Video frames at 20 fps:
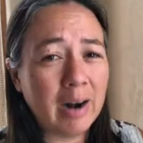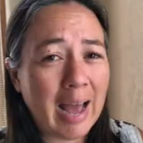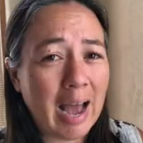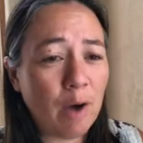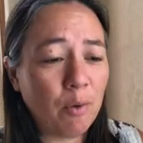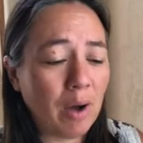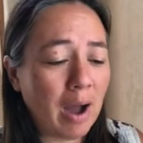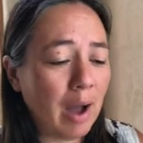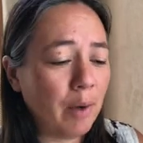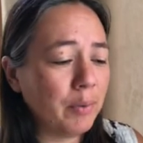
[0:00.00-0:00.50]
on
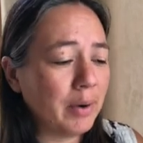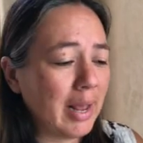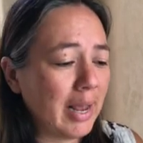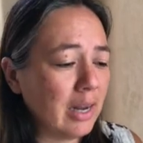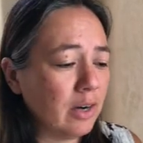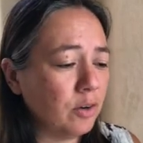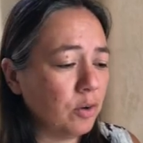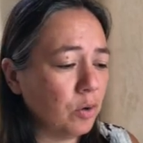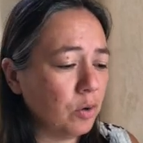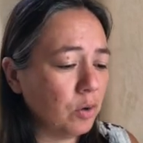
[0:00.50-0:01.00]
how I would
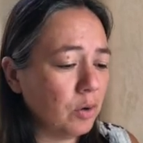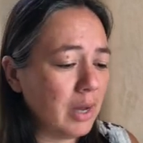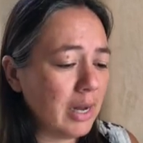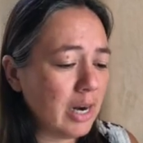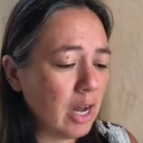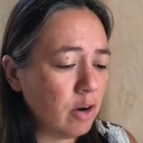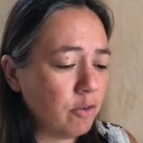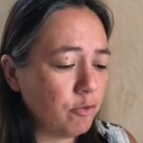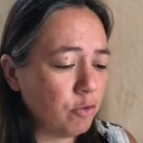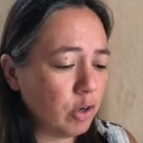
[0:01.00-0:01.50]
handle
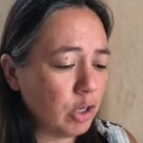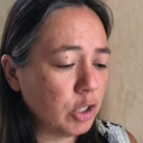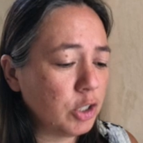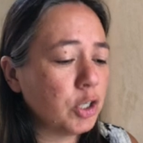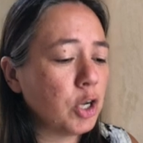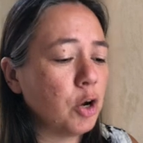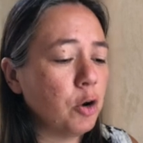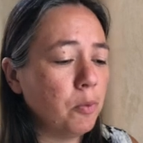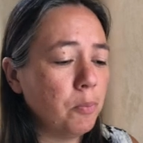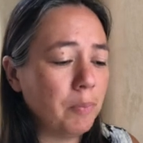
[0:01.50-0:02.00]
an
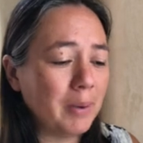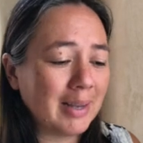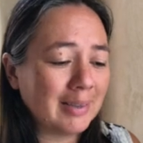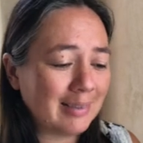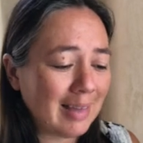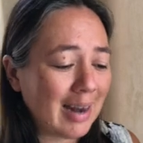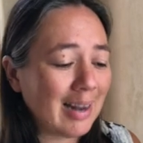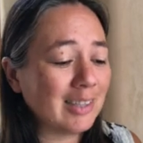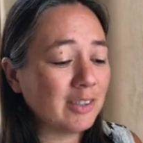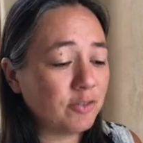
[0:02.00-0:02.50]
unfurnished home because
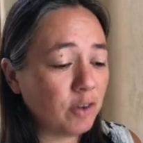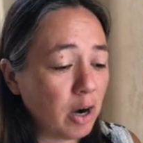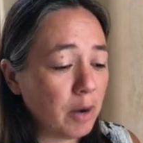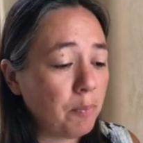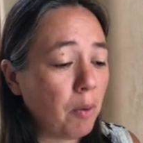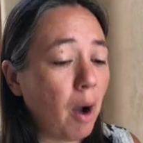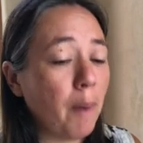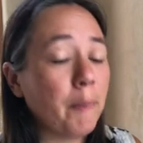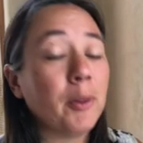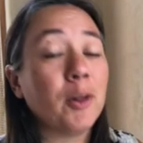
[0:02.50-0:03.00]
that is very
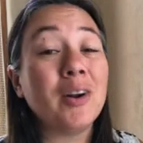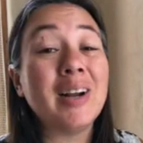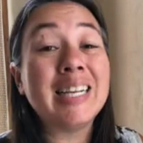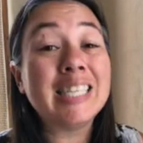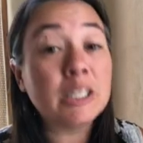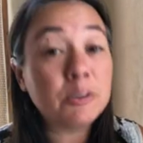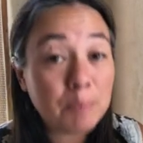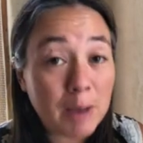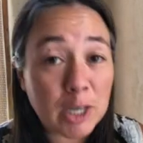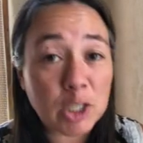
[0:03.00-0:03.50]
popular,
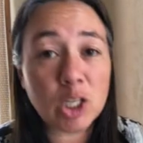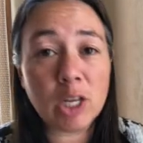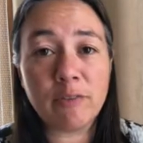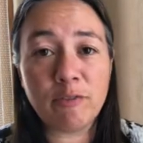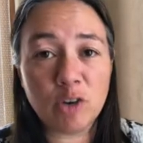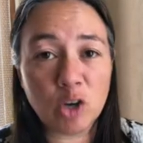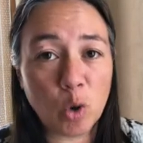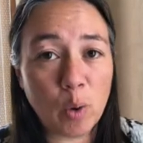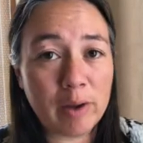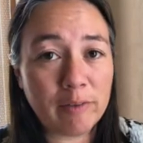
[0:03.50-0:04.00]
especially
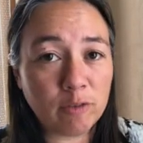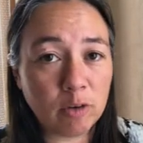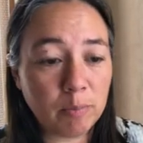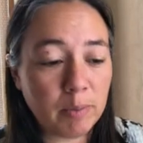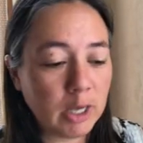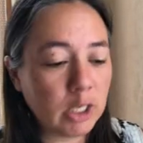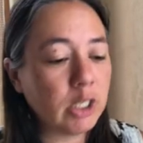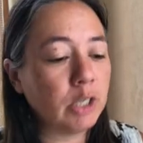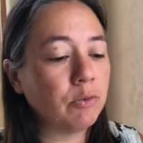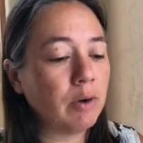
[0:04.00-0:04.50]
if you're going for
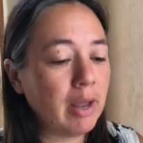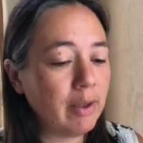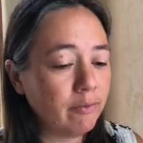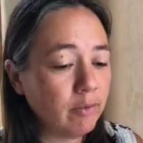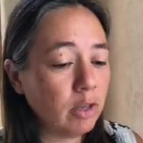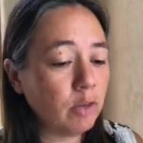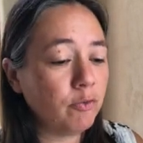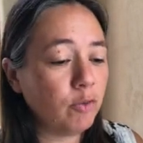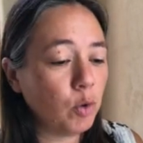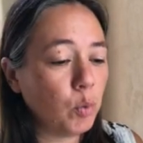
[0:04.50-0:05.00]
budget, right?
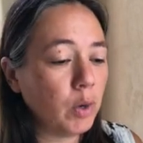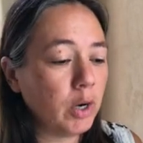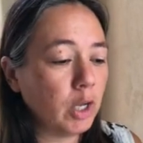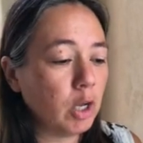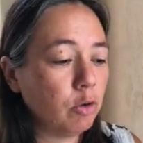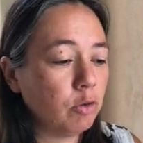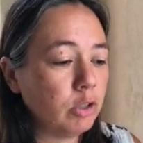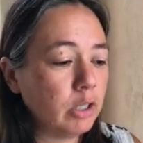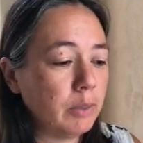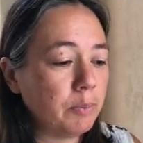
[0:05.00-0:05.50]
If you want
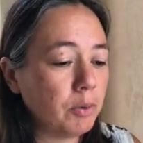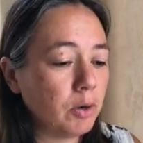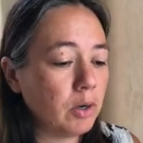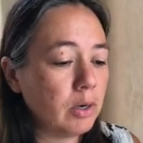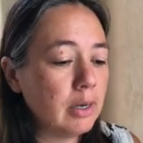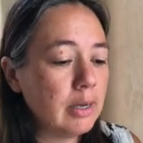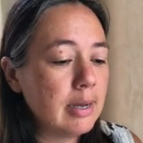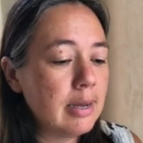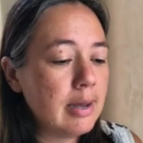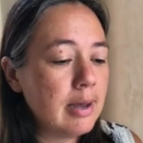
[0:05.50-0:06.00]
to go
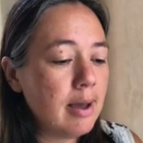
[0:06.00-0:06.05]
cheaper.